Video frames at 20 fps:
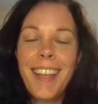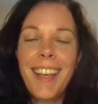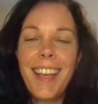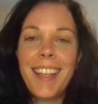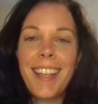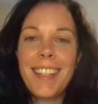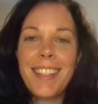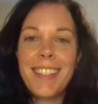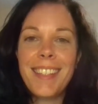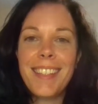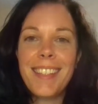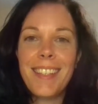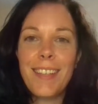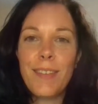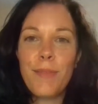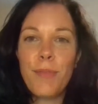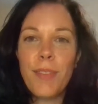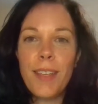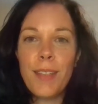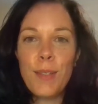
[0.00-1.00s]
And
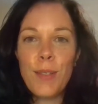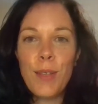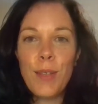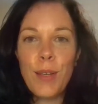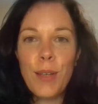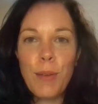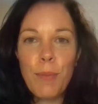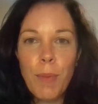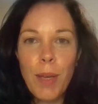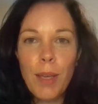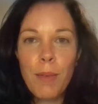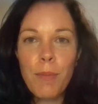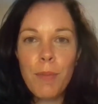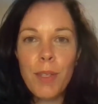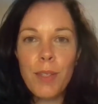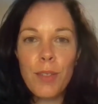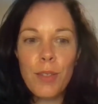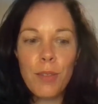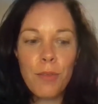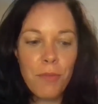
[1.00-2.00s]
if there's not a
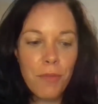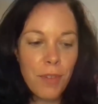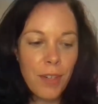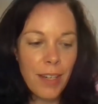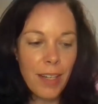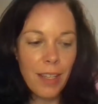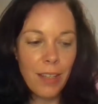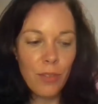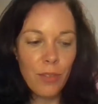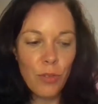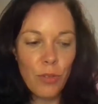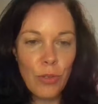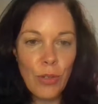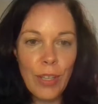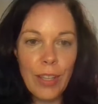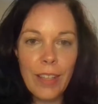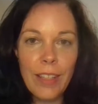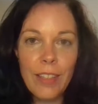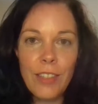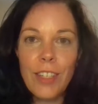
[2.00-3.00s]
moment to really
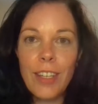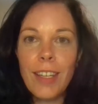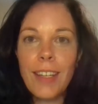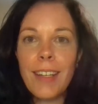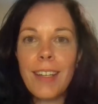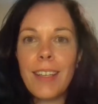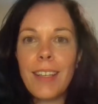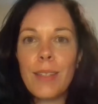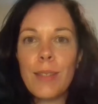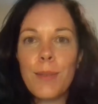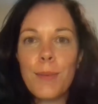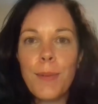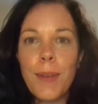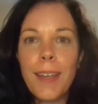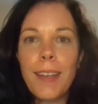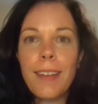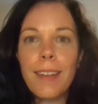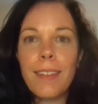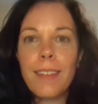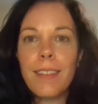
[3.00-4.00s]
enjoy the journey as
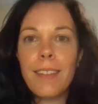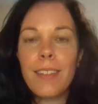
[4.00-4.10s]
well,